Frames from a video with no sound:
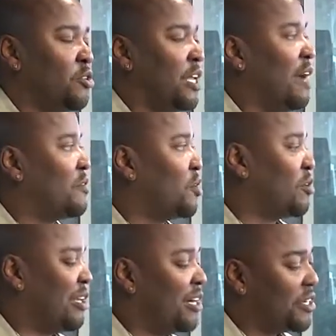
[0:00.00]
you would have to go
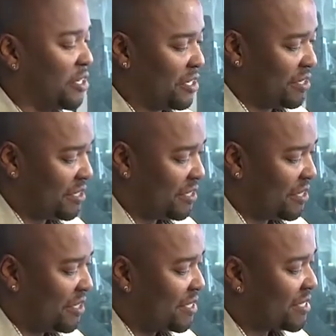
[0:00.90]
to London.
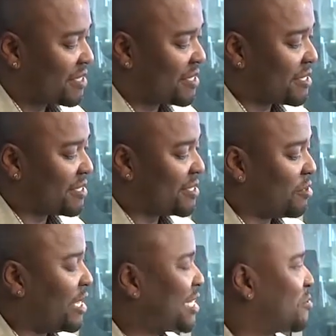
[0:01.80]

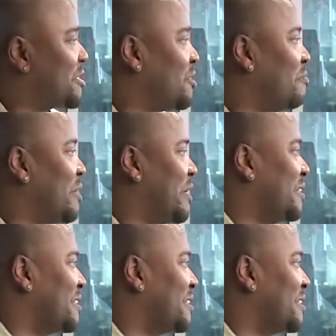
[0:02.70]
So that's what it's going to be.